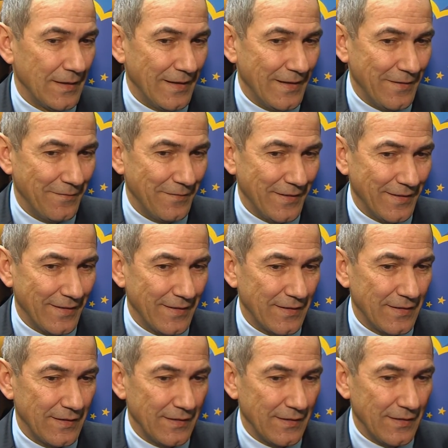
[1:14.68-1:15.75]
living
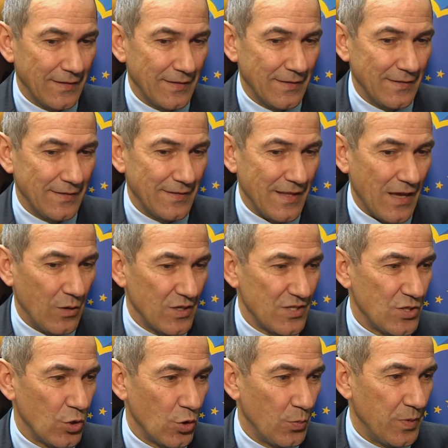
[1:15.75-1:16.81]
now
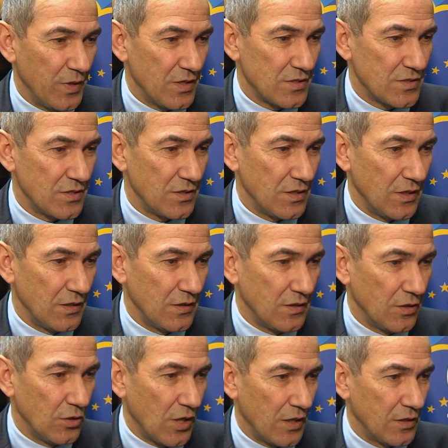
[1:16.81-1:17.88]
as Europeans in
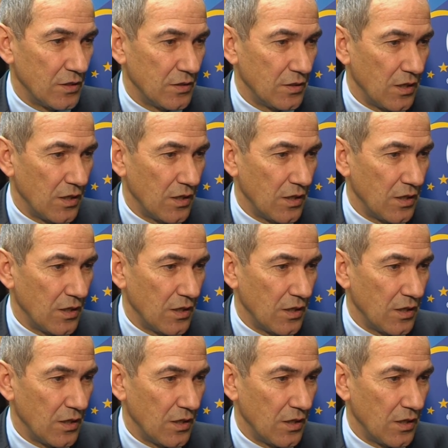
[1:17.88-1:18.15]
the United